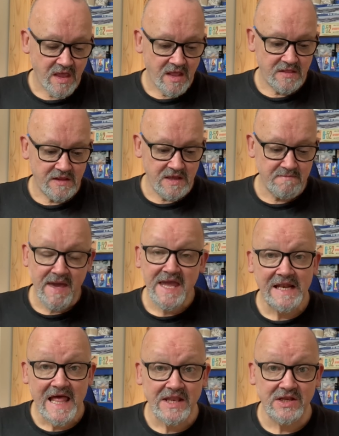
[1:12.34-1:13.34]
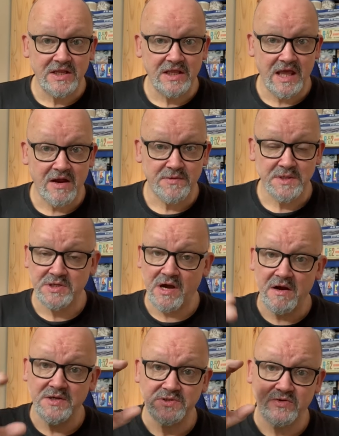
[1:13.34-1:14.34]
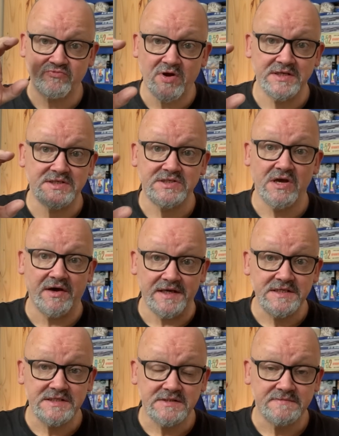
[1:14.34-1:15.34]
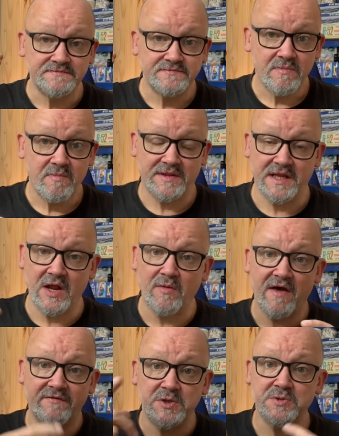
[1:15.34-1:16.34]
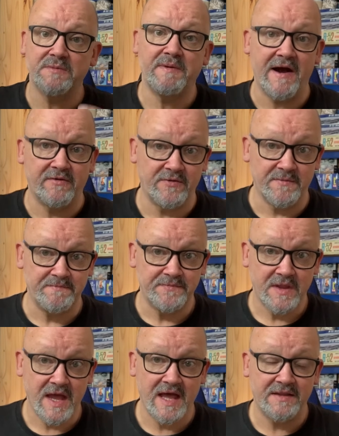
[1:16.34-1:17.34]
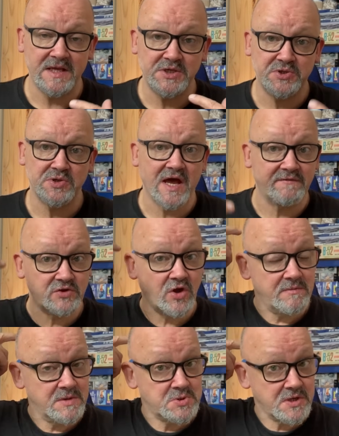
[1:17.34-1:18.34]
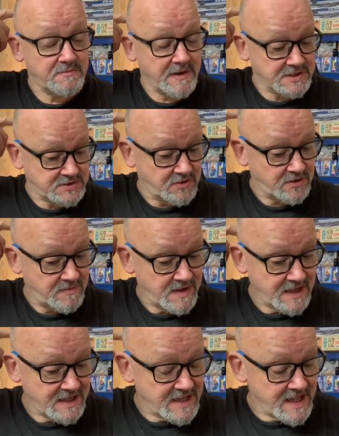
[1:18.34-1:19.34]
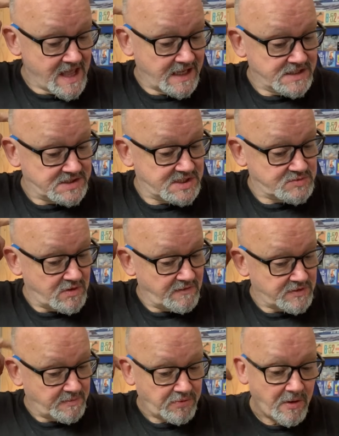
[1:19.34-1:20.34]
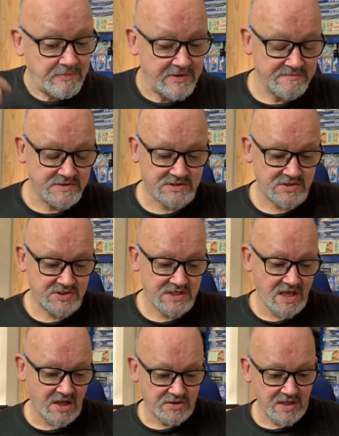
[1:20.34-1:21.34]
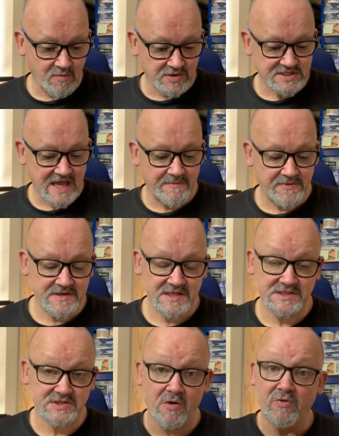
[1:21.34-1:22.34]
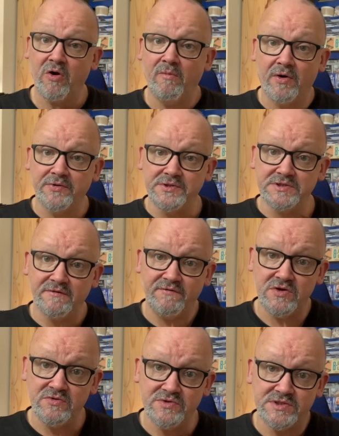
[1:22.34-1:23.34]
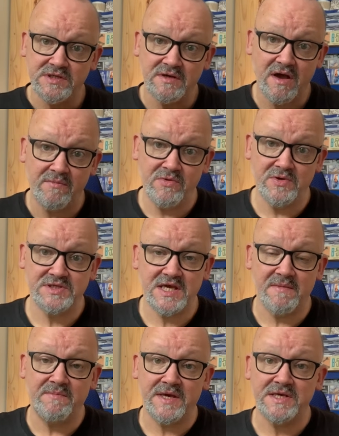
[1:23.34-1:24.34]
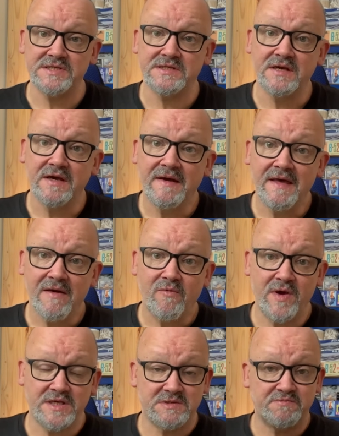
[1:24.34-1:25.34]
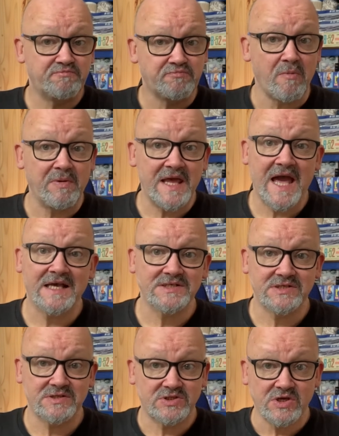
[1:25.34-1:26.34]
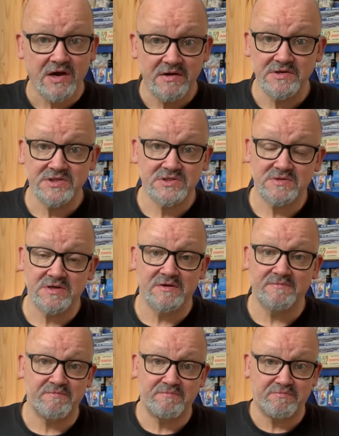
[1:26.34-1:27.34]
The main landing gear, the tyres are the right size, but they don't have any tread pattern on them, and they should have a diamond tread pattern on them. And this is one of the problems. You see, I think what's happened is Hong Kong Models have used a museum piece which probably has tyres that are,